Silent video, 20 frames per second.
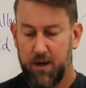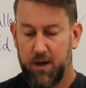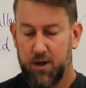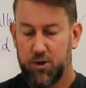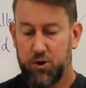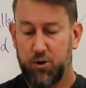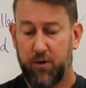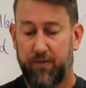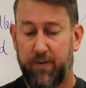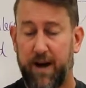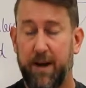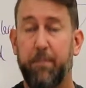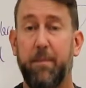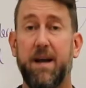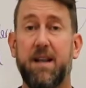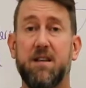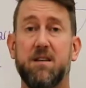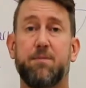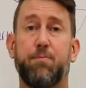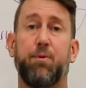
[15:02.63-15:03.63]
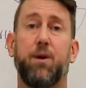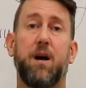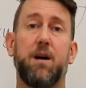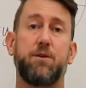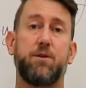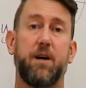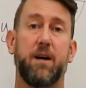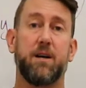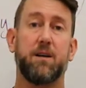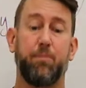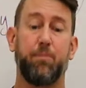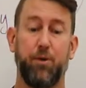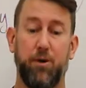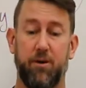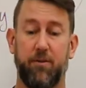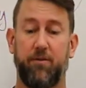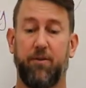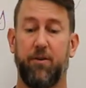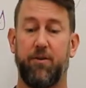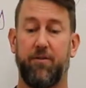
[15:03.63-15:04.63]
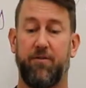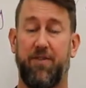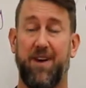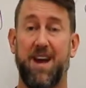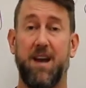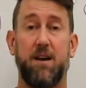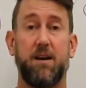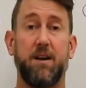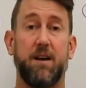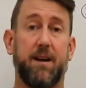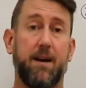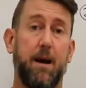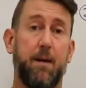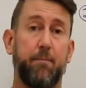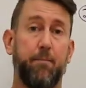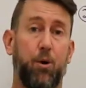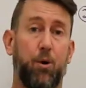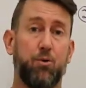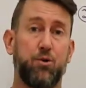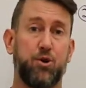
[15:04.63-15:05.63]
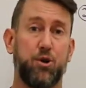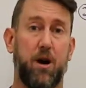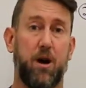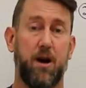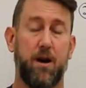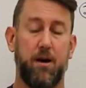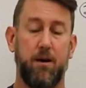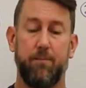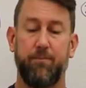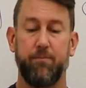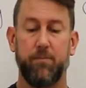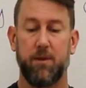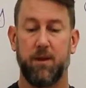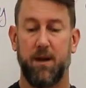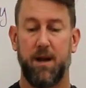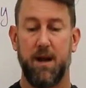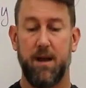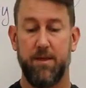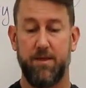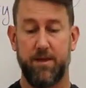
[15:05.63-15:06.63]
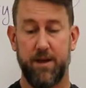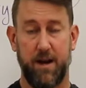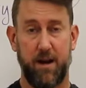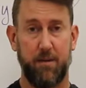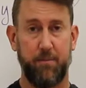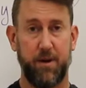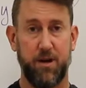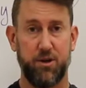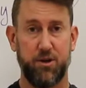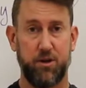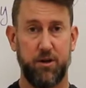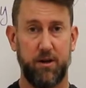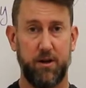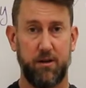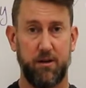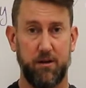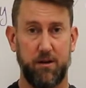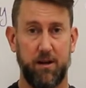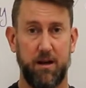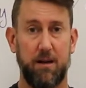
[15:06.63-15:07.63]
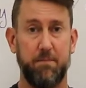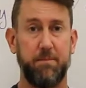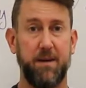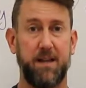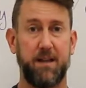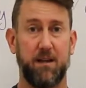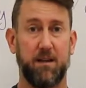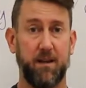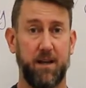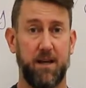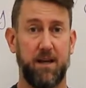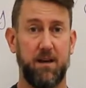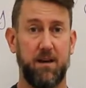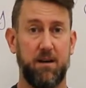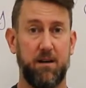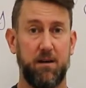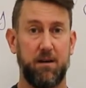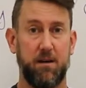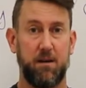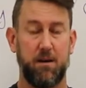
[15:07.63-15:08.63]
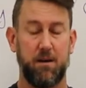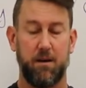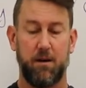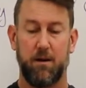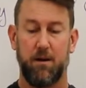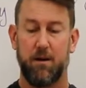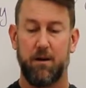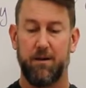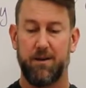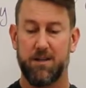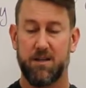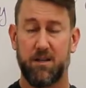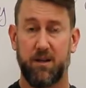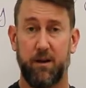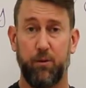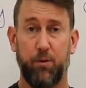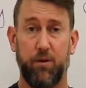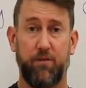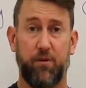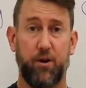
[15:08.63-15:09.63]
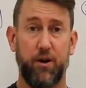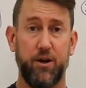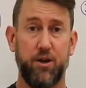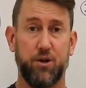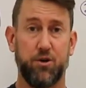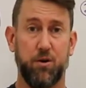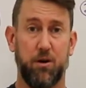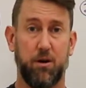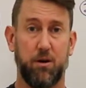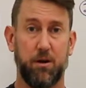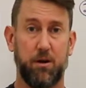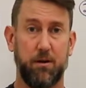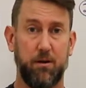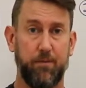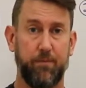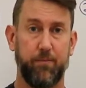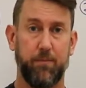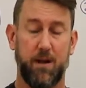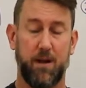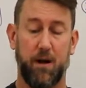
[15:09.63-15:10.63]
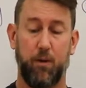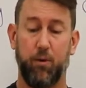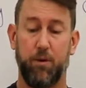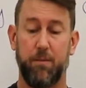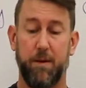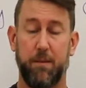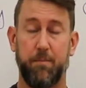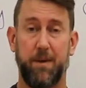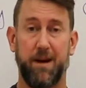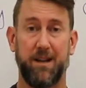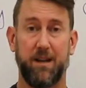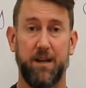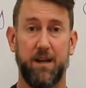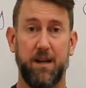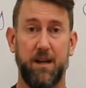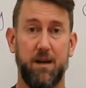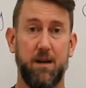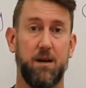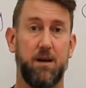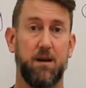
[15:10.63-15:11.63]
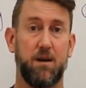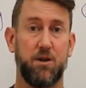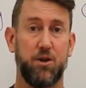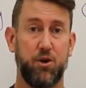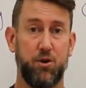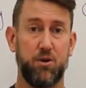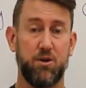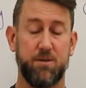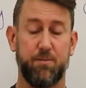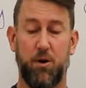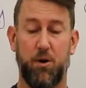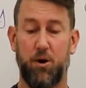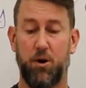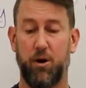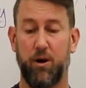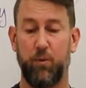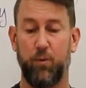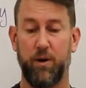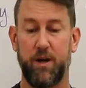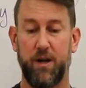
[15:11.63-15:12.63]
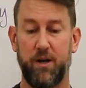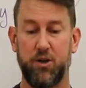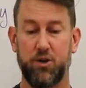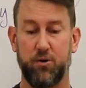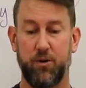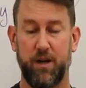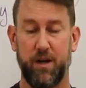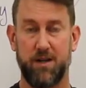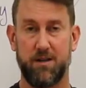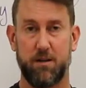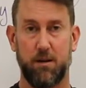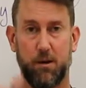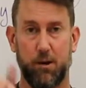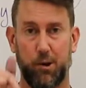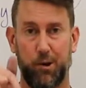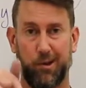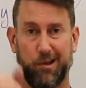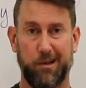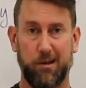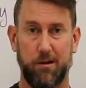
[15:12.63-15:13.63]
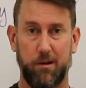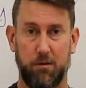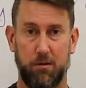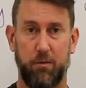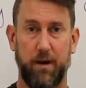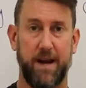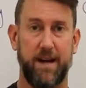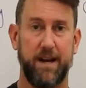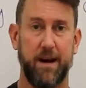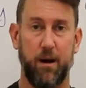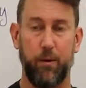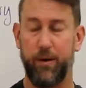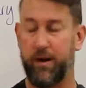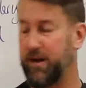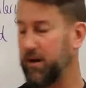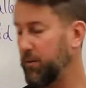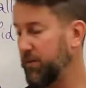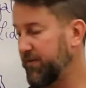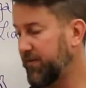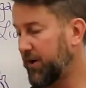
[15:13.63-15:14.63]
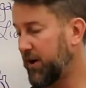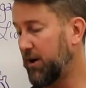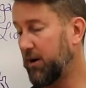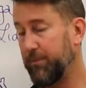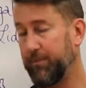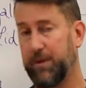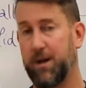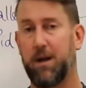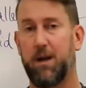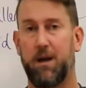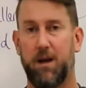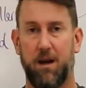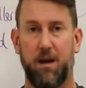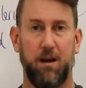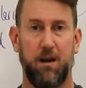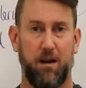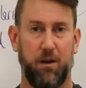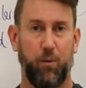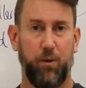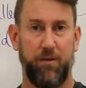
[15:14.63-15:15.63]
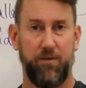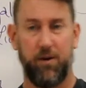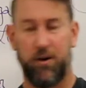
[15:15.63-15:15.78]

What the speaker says: So if I made this project, put it in front of the fan and it got bone dry, and then I measured it and made the lid, this clay would have already shrunk. I would make my lid too small, and when it shrinks, right down in it would fall. We've